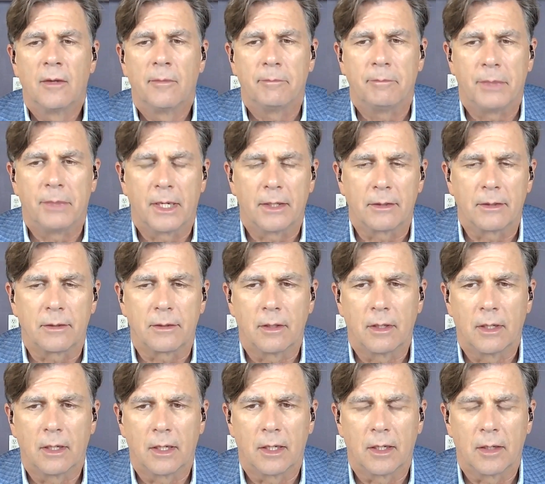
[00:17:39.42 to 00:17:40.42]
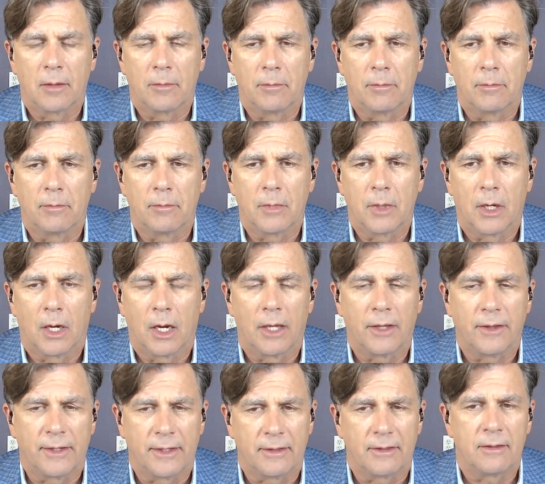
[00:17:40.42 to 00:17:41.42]
But on
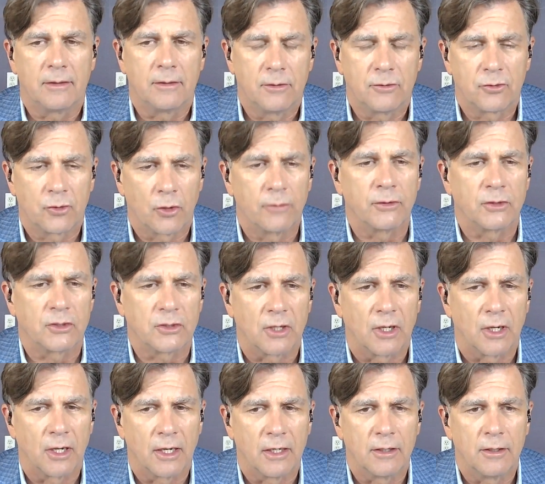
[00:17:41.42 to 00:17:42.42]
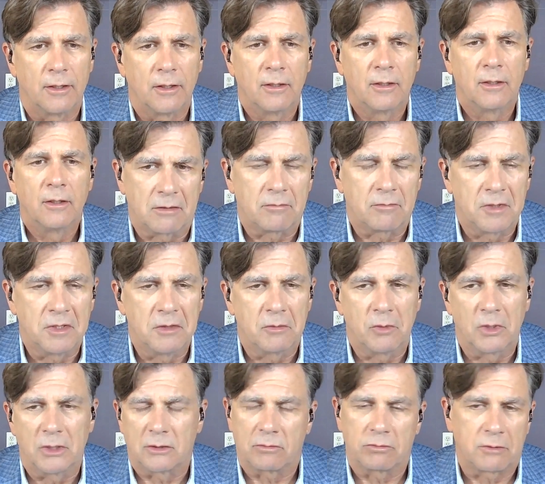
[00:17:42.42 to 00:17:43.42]
the service side,
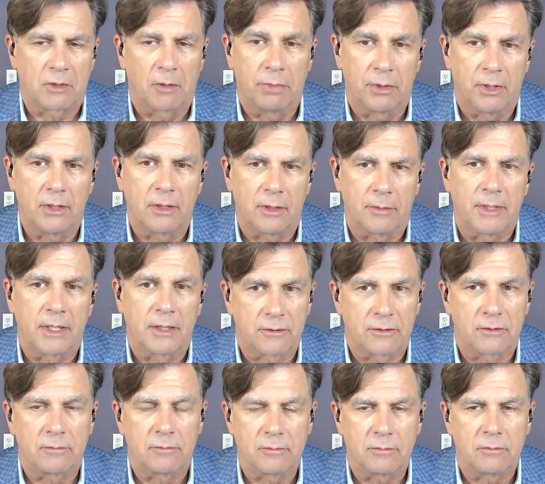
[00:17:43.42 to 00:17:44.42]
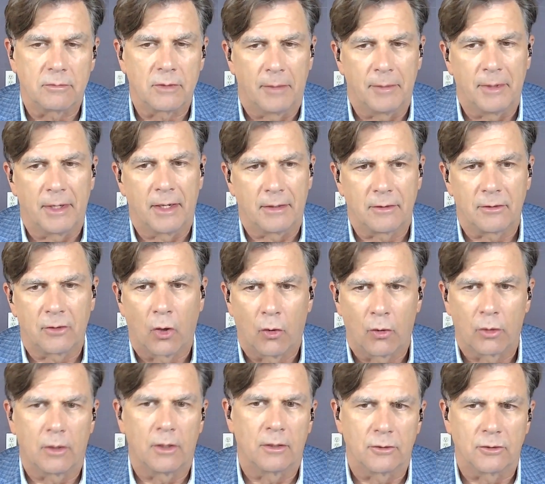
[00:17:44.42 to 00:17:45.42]
which completely makes, I
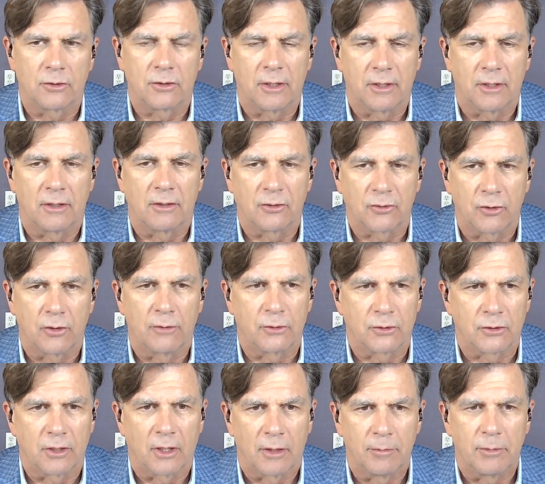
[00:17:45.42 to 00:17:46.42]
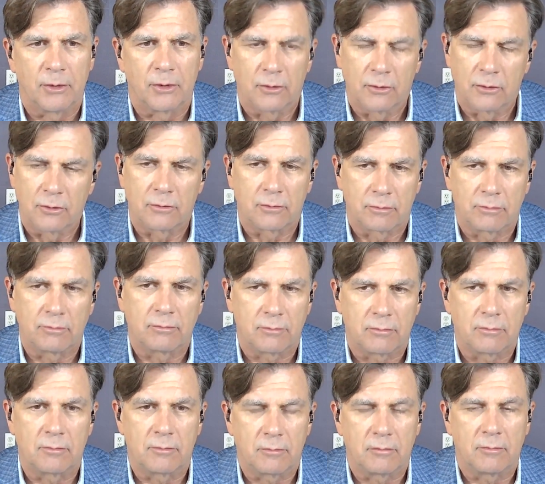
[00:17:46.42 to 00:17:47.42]
totally understand on the service side, because
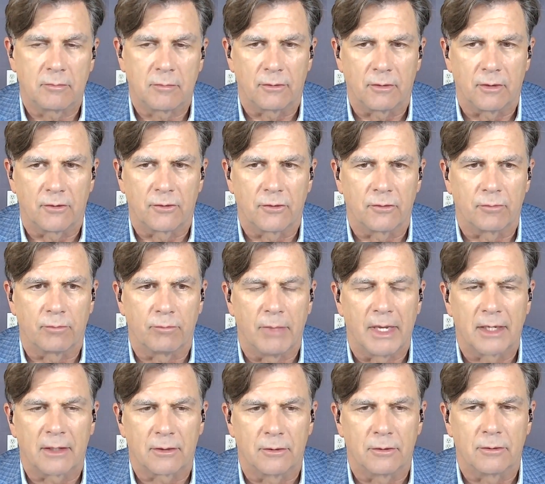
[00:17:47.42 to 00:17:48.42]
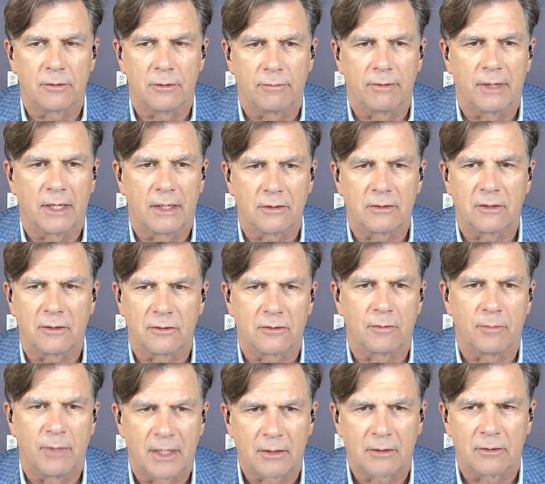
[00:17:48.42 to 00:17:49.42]
this is a medical device
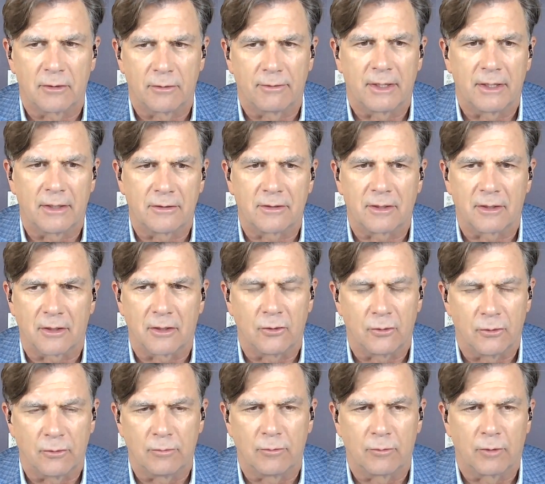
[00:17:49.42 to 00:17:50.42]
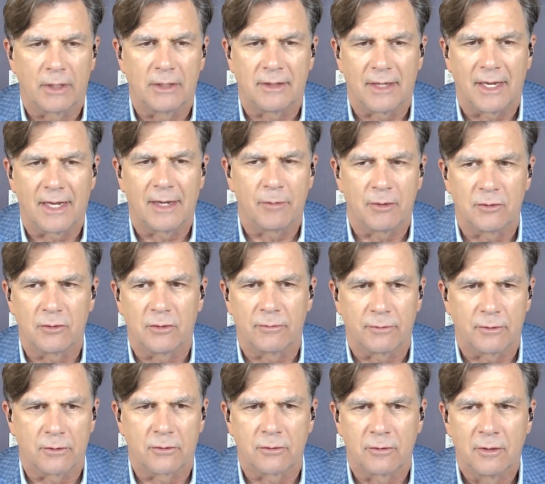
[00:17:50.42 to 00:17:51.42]
that can do great damage
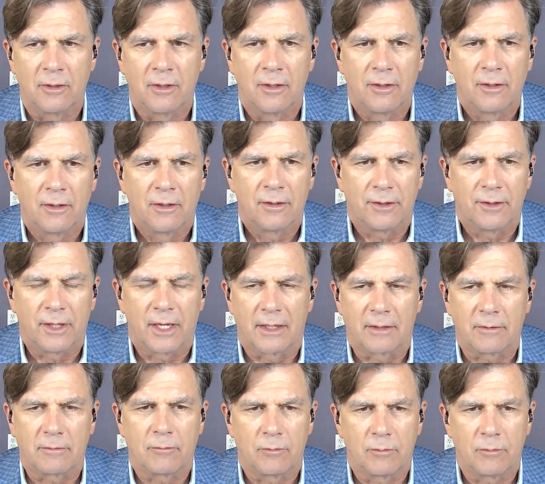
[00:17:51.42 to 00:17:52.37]
if it's not